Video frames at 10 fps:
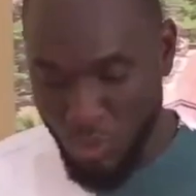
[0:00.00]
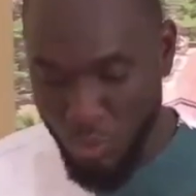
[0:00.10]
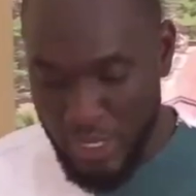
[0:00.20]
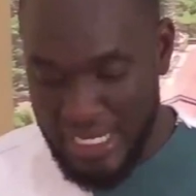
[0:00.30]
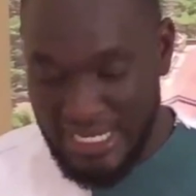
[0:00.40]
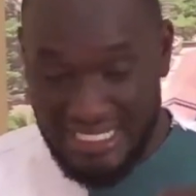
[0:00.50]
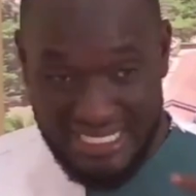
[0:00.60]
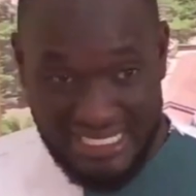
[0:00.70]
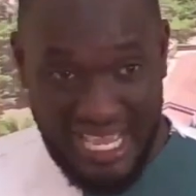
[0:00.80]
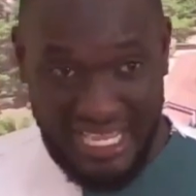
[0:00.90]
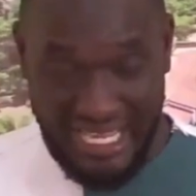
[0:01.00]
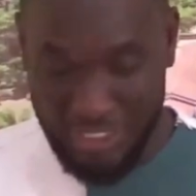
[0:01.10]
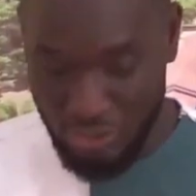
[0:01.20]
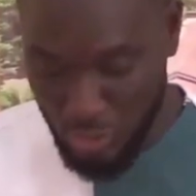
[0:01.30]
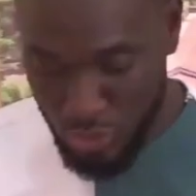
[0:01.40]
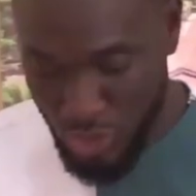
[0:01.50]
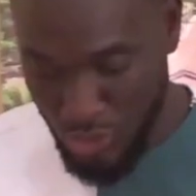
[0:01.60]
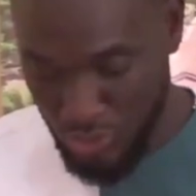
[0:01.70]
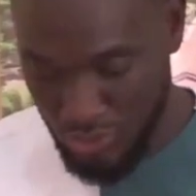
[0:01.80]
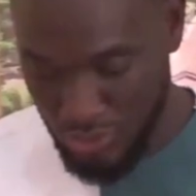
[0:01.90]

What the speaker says: we desire to know.